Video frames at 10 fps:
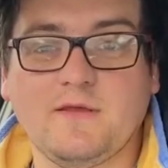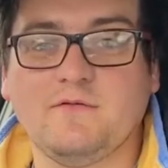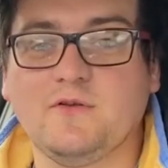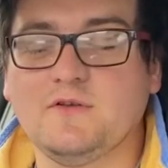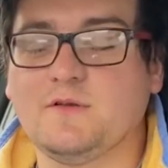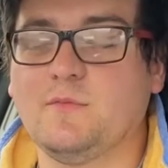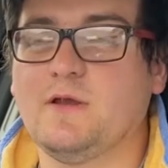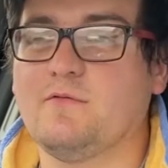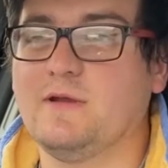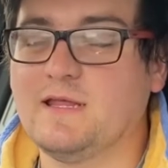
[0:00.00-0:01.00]
use. And we
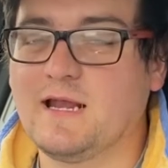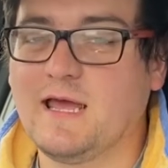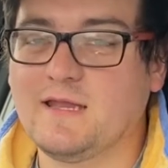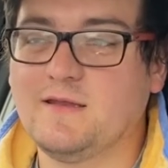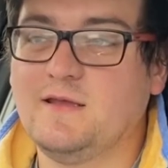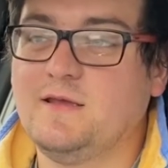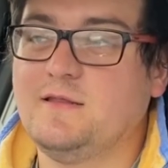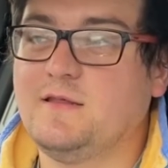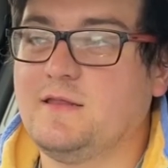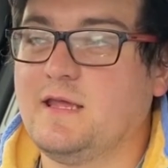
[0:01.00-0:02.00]
are really glad
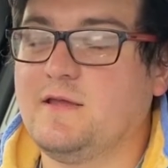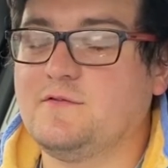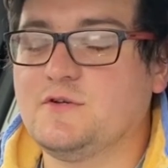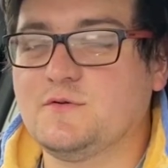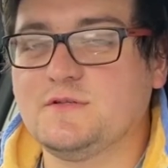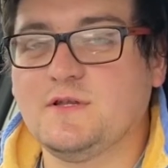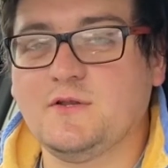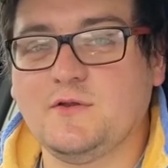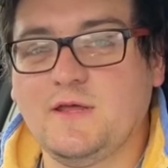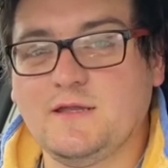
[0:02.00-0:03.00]
that they had chosen to
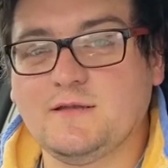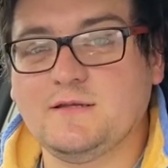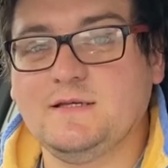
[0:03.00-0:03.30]
do that.